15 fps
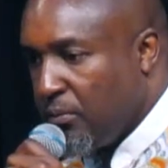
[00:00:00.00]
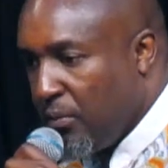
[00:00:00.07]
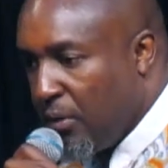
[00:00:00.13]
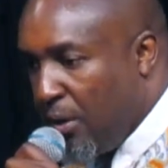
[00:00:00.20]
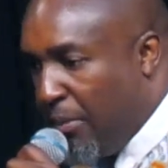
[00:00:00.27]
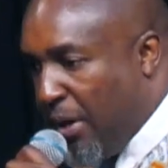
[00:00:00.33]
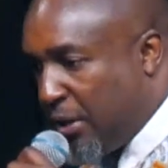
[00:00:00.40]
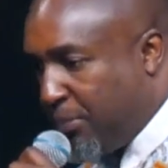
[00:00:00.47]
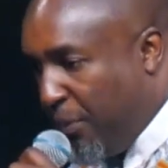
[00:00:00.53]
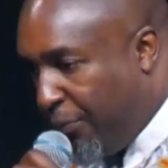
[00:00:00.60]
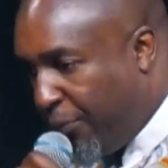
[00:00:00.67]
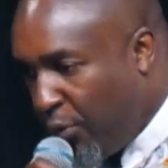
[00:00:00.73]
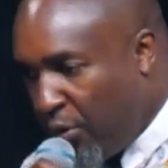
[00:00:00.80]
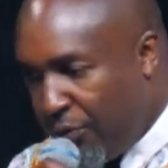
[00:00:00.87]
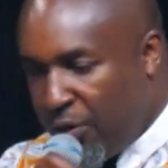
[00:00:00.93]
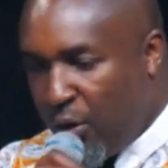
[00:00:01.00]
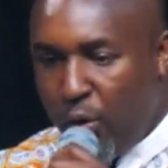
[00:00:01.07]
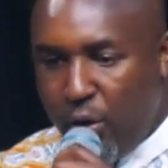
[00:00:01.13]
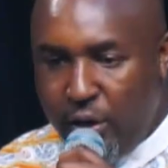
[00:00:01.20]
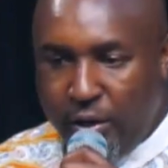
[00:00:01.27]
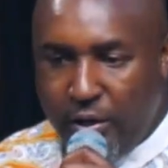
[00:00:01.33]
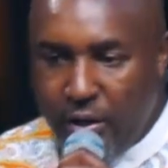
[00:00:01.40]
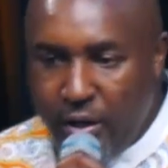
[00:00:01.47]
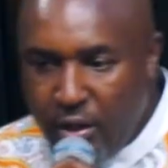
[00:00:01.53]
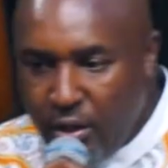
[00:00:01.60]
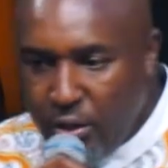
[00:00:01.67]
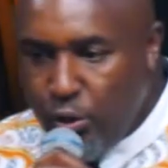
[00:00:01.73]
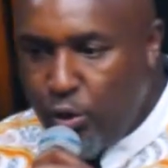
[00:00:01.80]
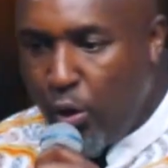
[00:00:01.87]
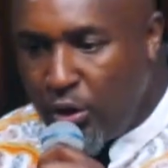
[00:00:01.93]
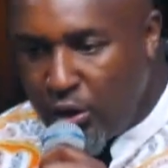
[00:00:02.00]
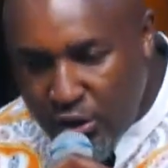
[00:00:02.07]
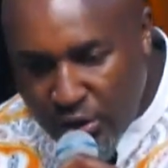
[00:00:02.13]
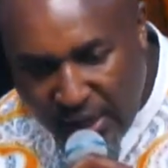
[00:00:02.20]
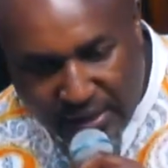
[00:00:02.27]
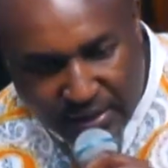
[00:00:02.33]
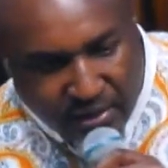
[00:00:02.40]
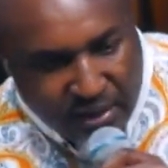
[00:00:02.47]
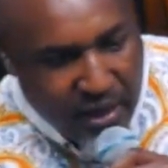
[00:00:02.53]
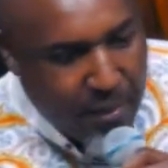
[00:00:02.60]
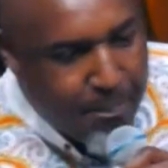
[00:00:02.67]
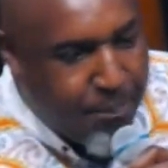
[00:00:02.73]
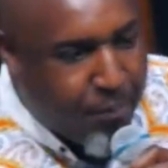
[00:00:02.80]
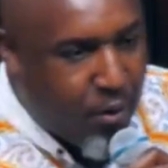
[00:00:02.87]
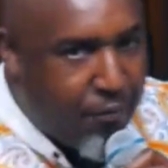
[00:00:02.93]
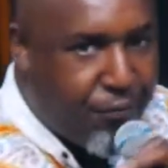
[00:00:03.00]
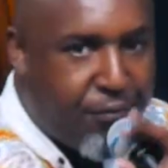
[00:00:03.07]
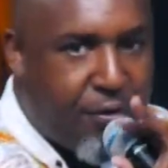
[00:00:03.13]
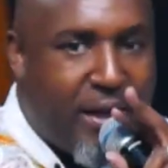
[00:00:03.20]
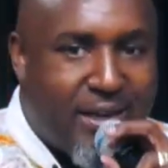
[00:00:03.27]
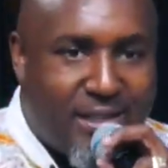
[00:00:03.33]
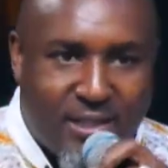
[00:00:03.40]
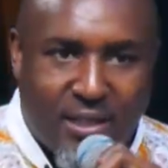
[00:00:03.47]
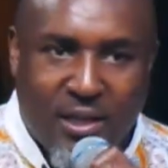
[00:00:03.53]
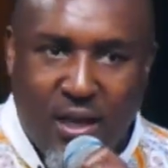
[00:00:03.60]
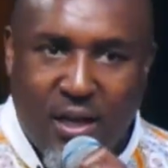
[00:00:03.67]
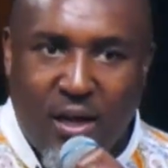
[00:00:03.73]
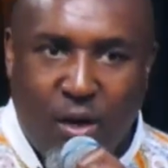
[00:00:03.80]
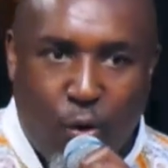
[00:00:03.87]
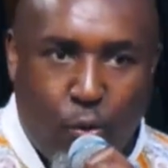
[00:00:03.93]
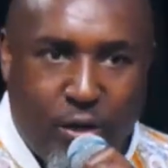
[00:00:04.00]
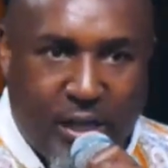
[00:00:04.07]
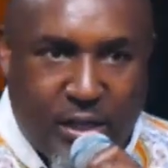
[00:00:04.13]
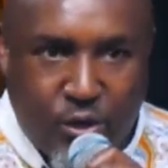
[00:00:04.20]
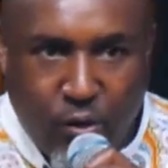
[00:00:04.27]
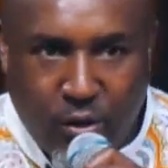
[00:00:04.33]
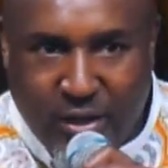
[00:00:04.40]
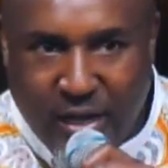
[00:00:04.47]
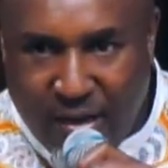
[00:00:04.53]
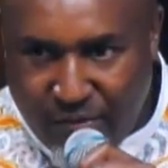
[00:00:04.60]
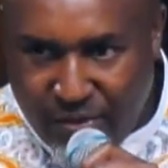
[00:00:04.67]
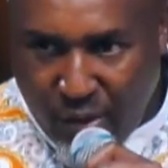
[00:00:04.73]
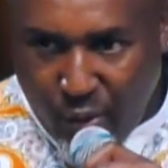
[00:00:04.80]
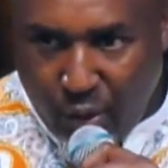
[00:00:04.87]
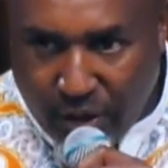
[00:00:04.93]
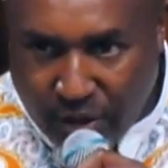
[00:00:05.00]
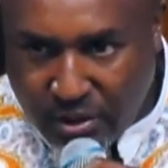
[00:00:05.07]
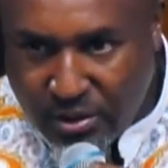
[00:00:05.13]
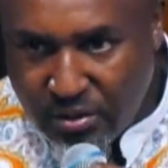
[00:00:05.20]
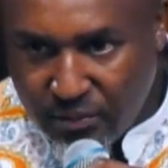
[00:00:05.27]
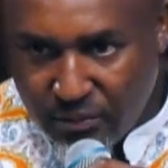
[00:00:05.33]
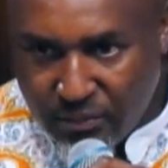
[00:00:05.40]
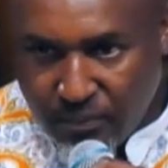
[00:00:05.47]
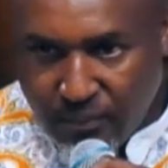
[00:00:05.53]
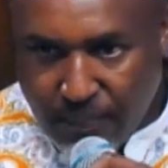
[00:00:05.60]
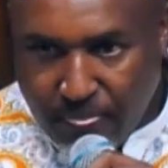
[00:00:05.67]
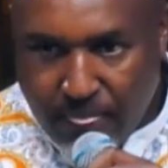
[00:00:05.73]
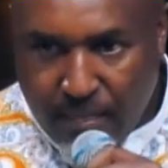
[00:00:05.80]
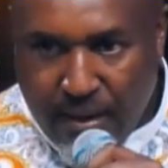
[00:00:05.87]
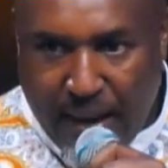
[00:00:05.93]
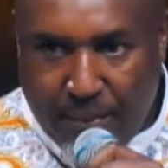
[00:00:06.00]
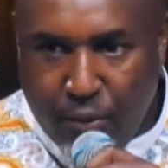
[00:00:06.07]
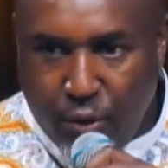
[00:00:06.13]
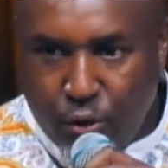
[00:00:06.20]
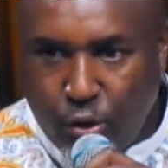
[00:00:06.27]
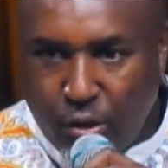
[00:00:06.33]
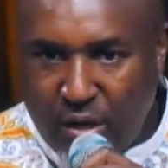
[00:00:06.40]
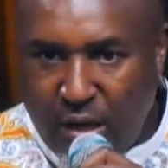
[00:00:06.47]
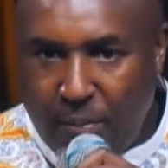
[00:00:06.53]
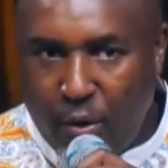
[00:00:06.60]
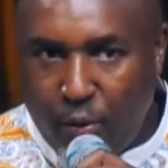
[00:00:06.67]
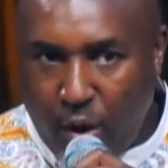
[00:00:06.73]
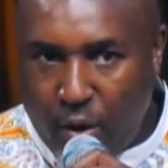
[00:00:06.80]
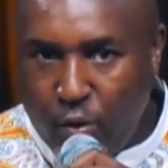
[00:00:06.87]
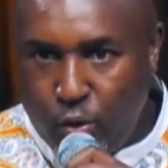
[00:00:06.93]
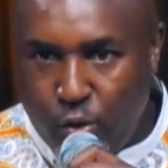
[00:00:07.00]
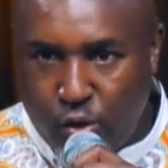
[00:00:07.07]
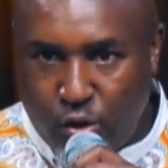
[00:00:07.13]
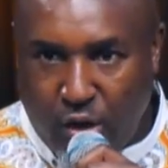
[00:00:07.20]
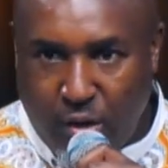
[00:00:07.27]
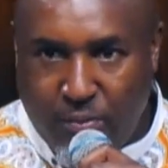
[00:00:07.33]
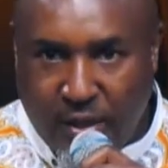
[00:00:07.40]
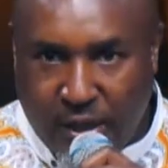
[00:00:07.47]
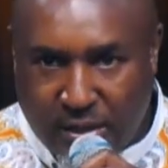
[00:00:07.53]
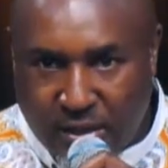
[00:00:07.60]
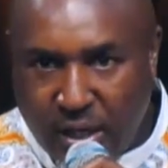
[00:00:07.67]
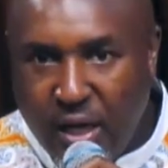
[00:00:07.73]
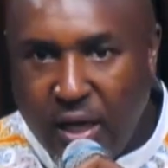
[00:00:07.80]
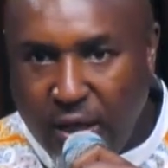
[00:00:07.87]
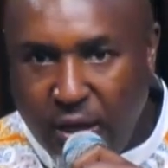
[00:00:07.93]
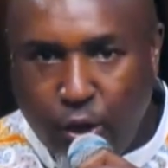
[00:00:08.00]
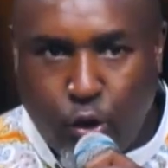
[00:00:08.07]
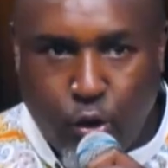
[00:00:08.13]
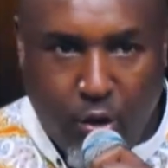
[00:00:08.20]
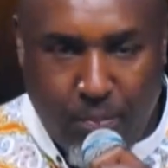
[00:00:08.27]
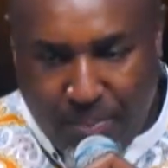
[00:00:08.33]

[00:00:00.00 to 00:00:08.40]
Must be full of the word. Don't trust a prophet who does not have the word. I'm not talking about one or two scriptures. He should be